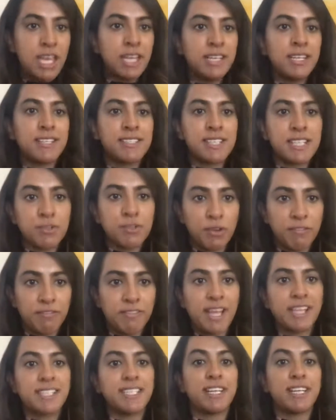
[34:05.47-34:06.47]
Does this
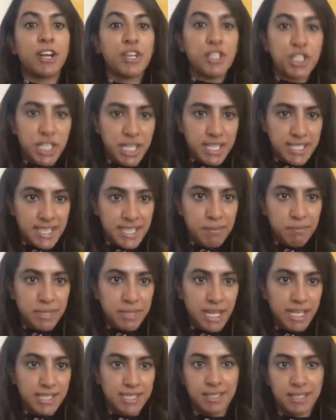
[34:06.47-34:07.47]
reflect in our GSM
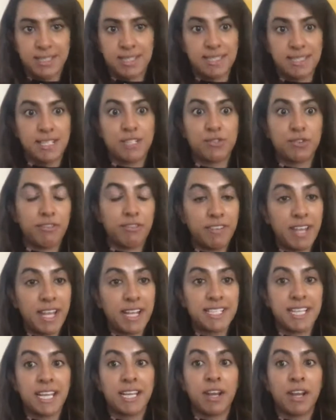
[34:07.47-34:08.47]
data? Does this
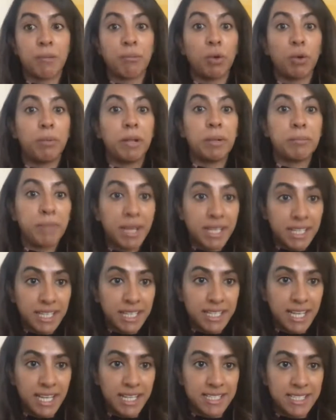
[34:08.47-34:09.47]
reflect in our mobile
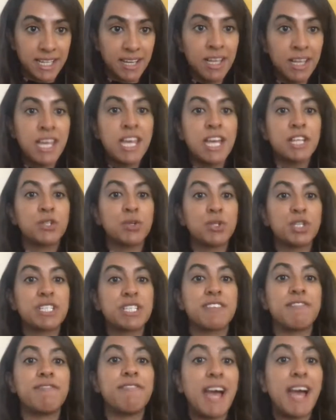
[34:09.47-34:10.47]
money data, to
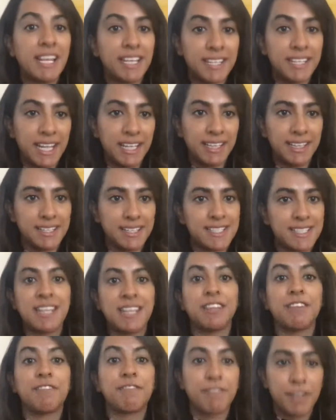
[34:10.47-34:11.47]
just validate this
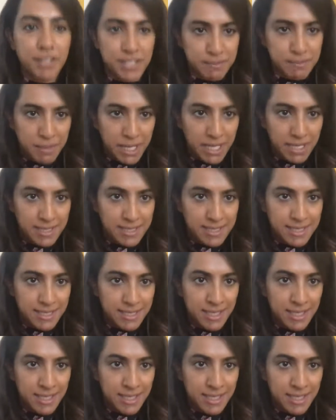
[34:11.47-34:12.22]
in the first place?